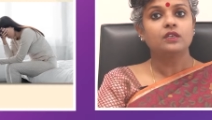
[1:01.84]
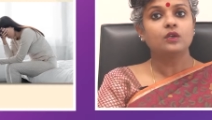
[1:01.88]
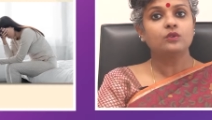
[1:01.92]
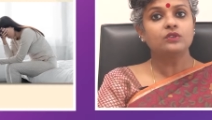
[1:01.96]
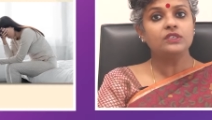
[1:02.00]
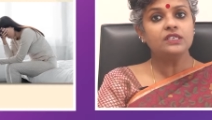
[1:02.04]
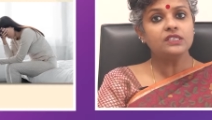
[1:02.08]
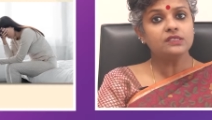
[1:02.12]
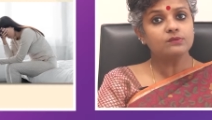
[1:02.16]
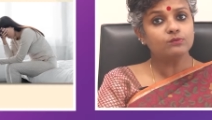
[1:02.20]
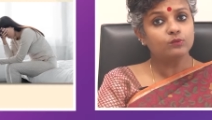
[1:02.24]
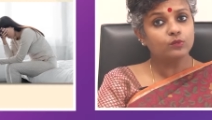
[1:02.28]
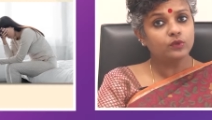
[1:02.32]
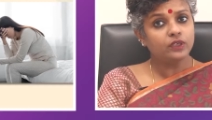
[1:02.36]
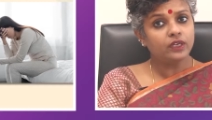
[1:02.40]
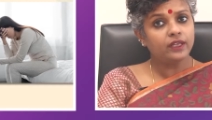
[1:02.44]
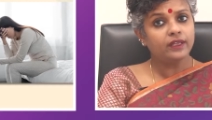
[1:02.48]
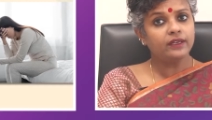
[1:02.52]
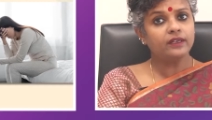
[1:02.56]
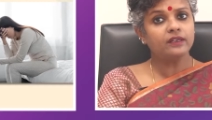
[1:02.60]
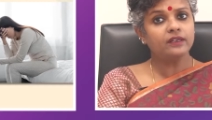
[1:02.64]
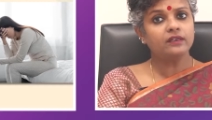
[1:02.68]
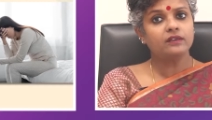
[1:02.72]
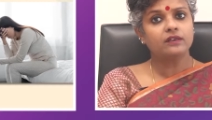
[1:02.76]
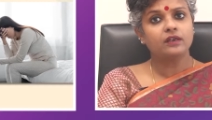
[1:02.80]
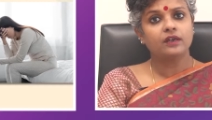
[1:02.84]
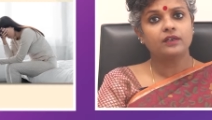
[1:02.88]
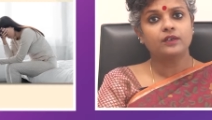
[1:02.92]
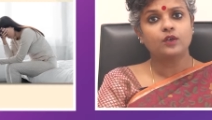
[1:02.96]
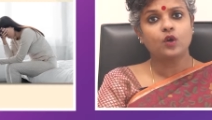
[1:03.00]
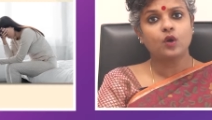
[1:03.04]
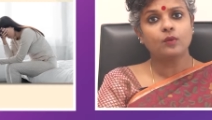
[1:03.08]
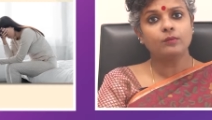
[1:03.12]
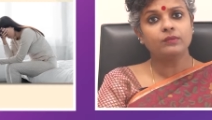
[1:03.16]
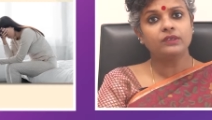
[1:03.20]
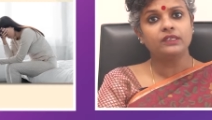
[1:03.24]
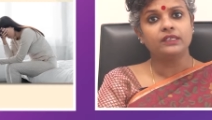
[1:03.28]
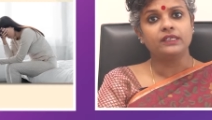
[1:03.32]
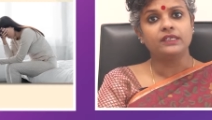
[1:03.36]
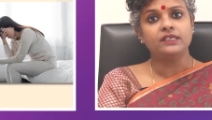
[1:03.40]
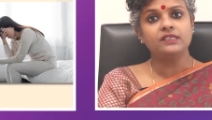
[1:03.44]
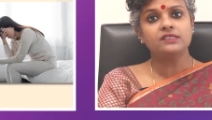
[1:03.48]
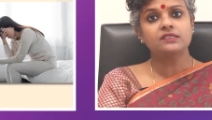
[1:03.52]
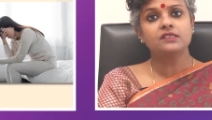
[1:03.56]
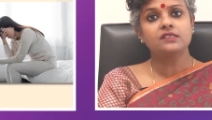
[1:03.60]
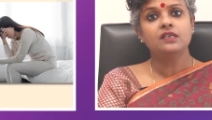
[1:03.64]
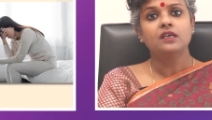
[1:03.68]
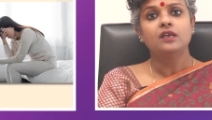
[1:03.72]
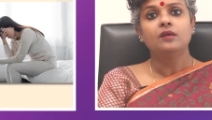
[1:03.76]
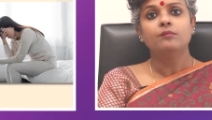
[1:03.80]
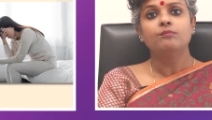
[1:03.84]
Now, these Mullerian anomalies